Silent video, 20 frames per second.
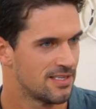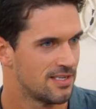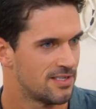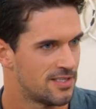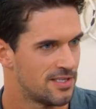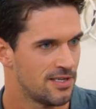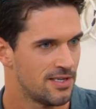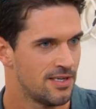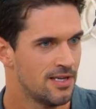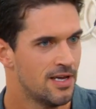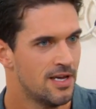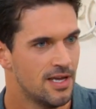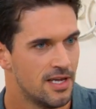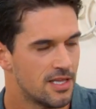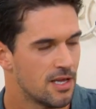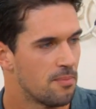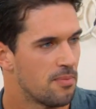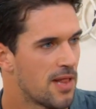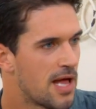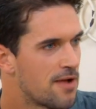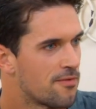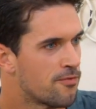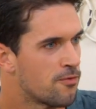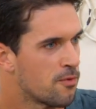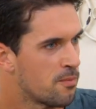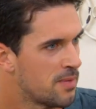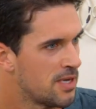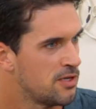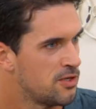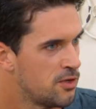yeah. to see the
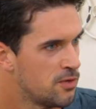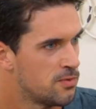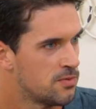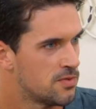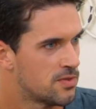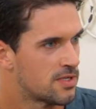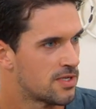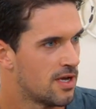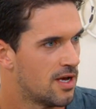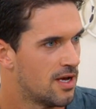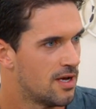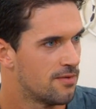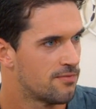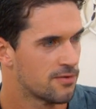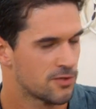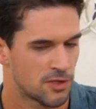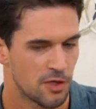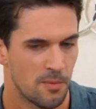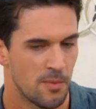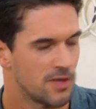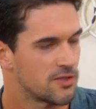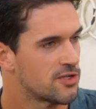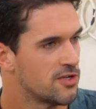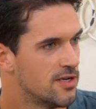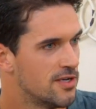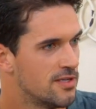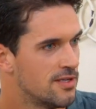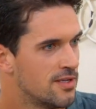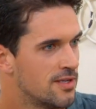platform be used uh, for so much good.